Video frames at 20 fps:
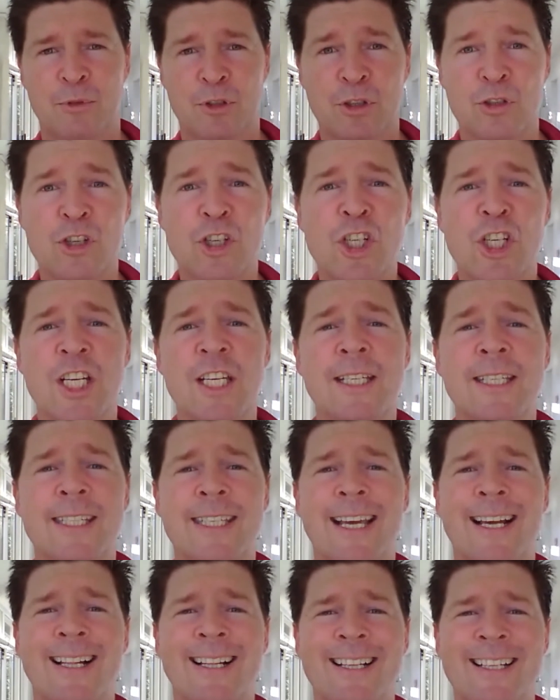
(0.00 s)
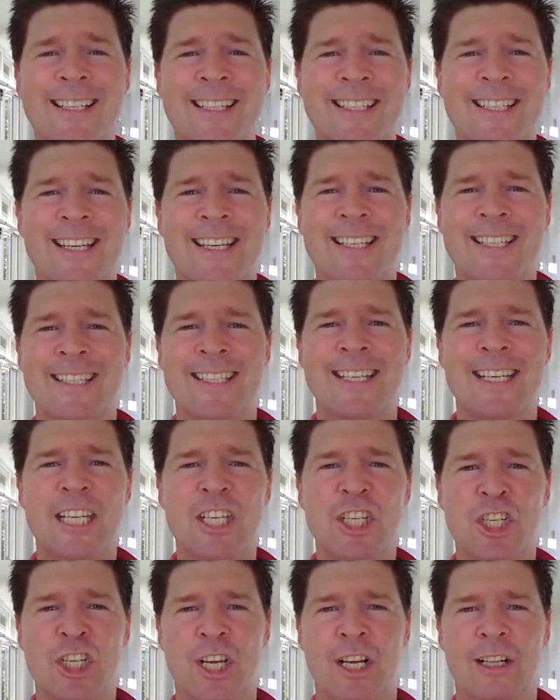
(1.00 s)
to she sells
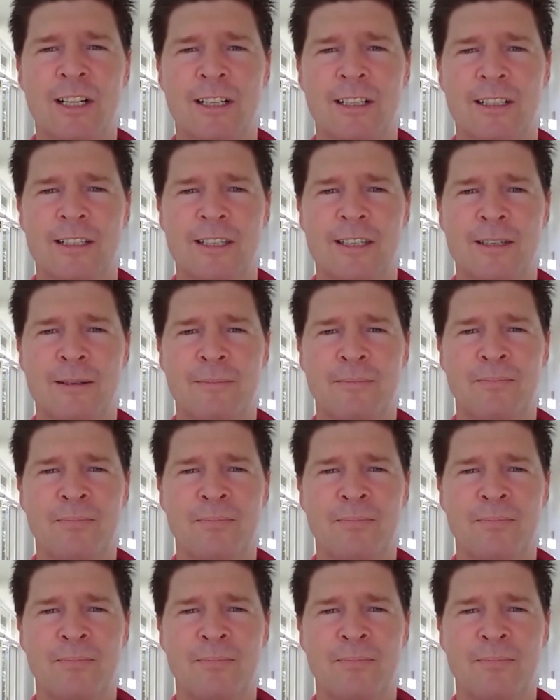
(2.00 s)
seashells.